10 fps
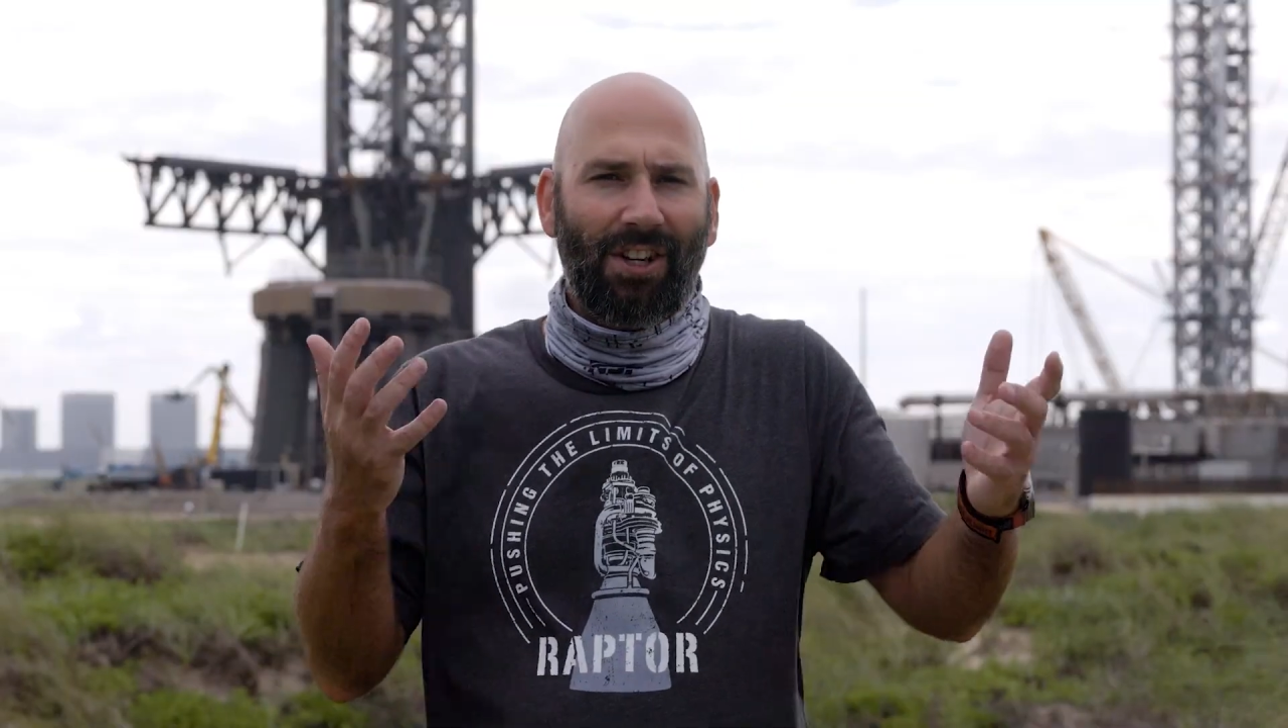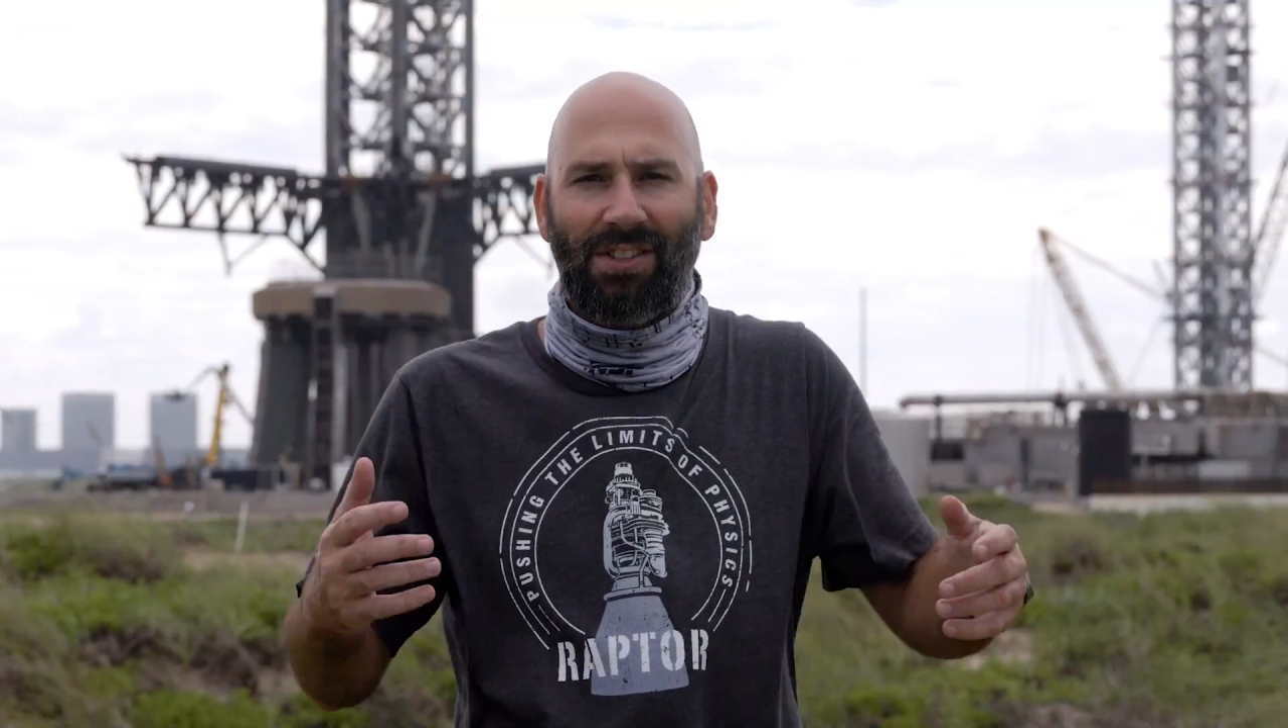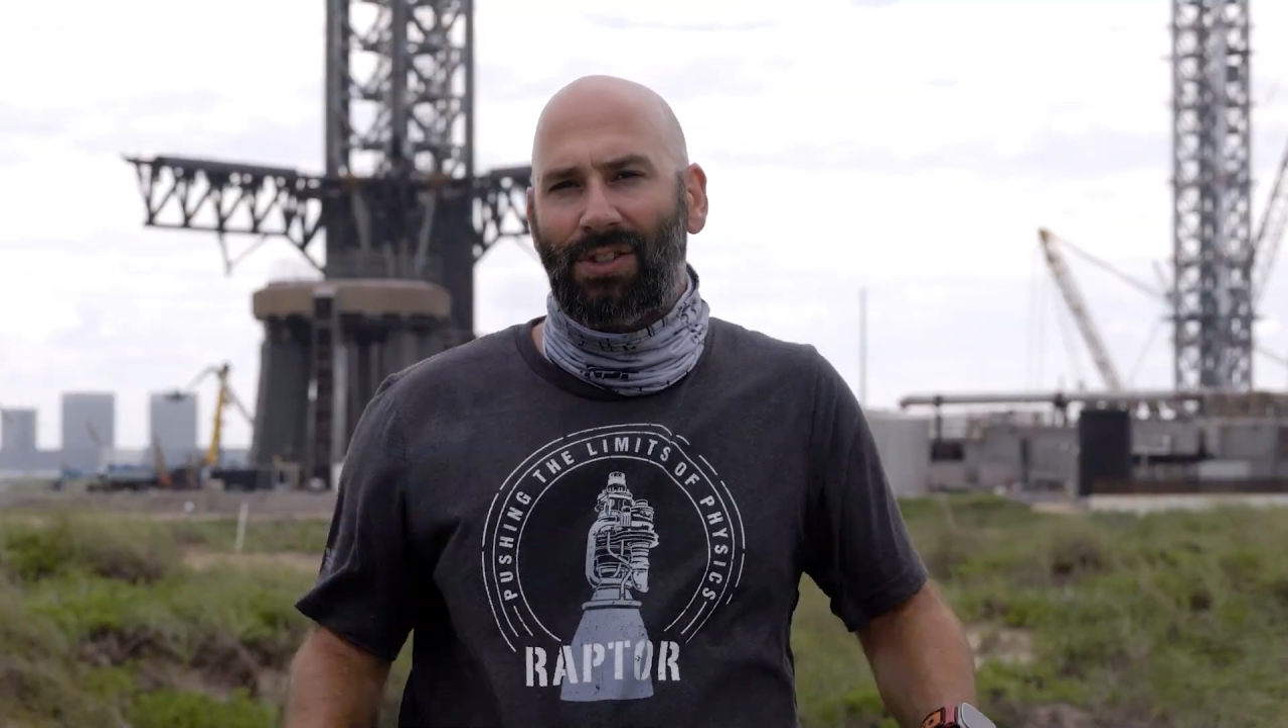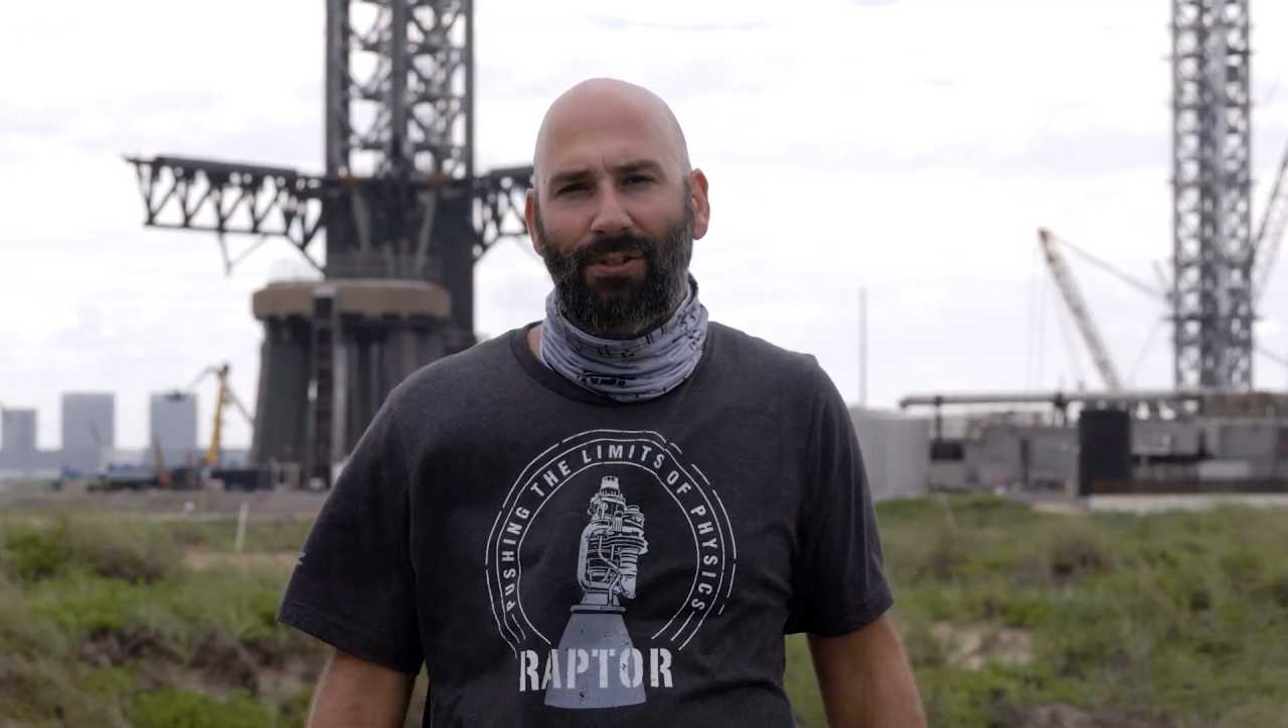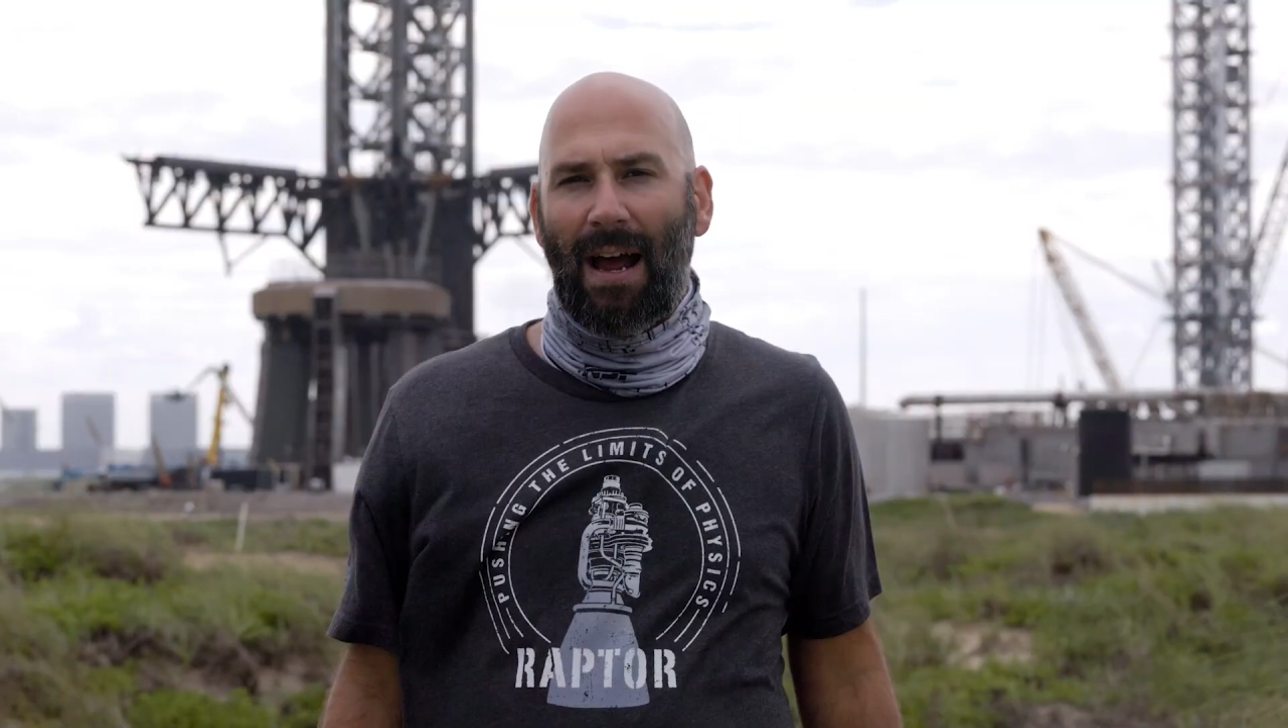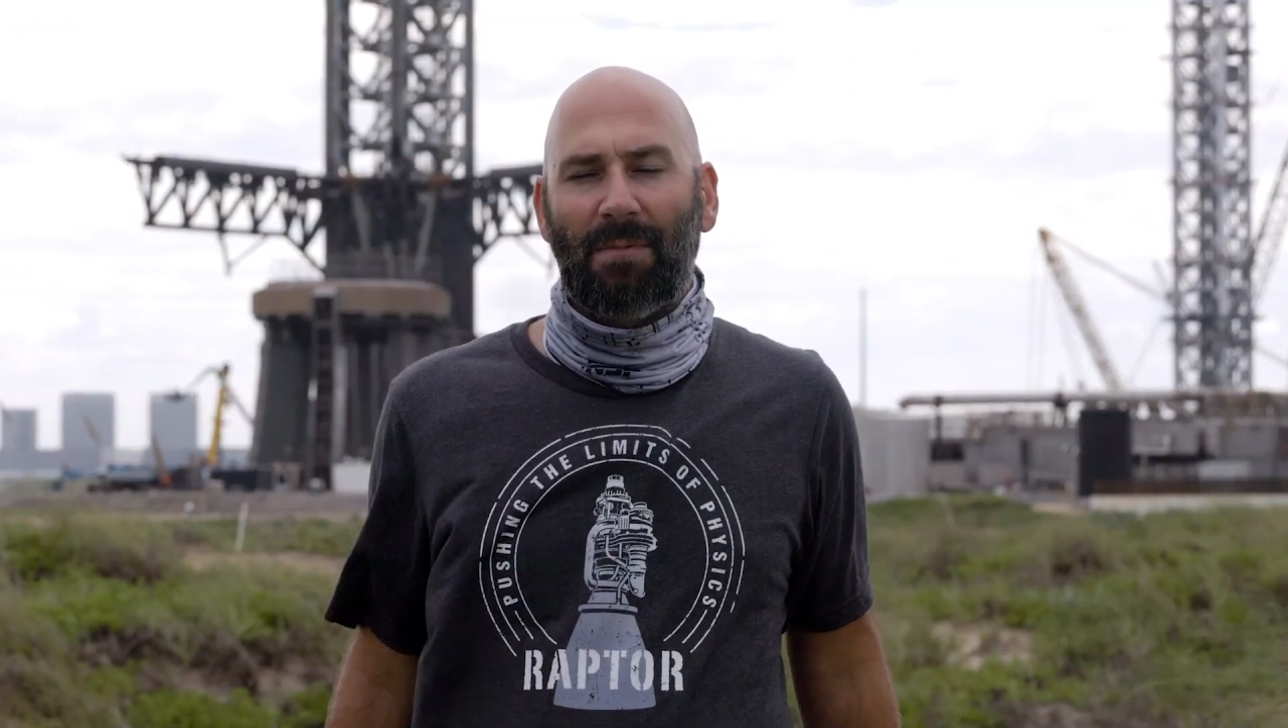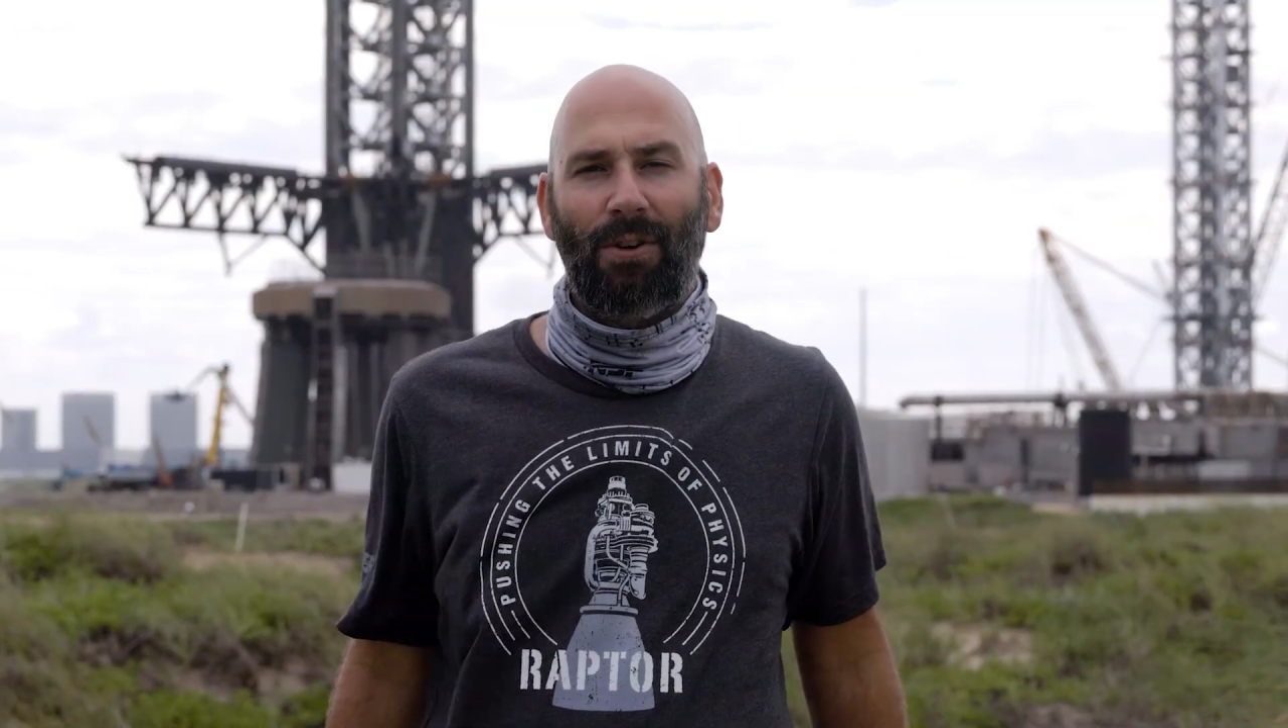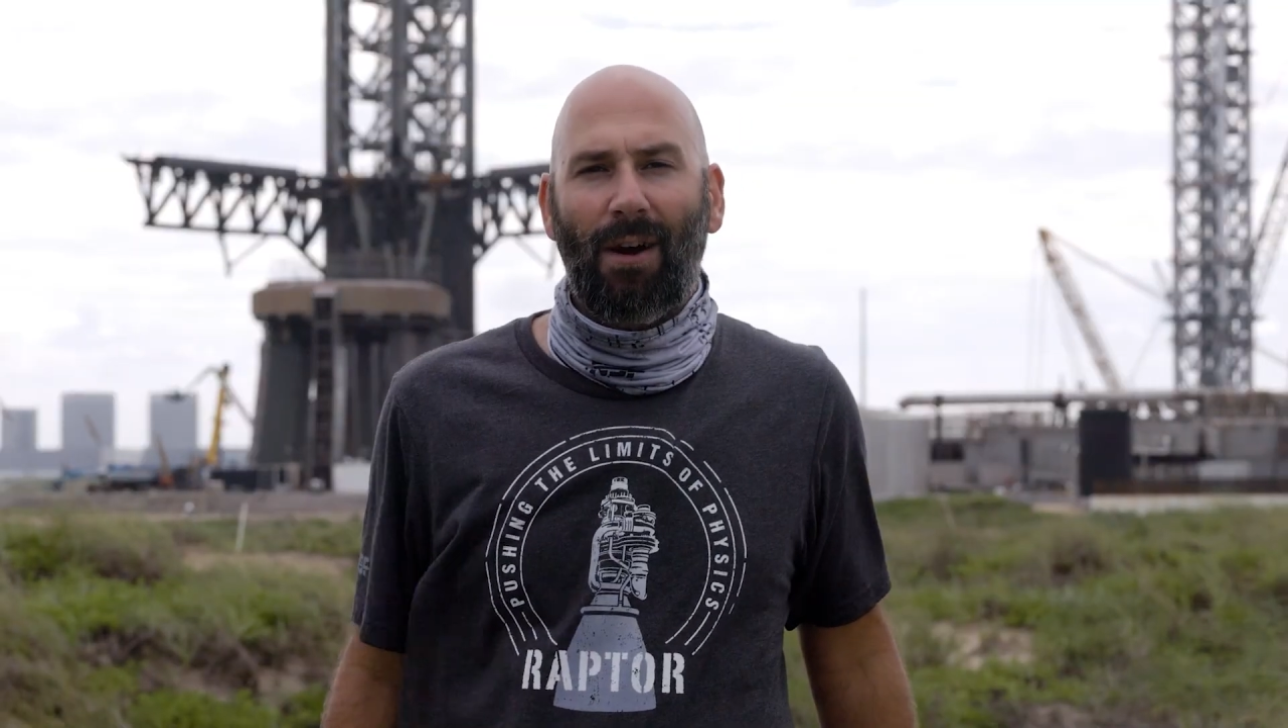have just scrapped it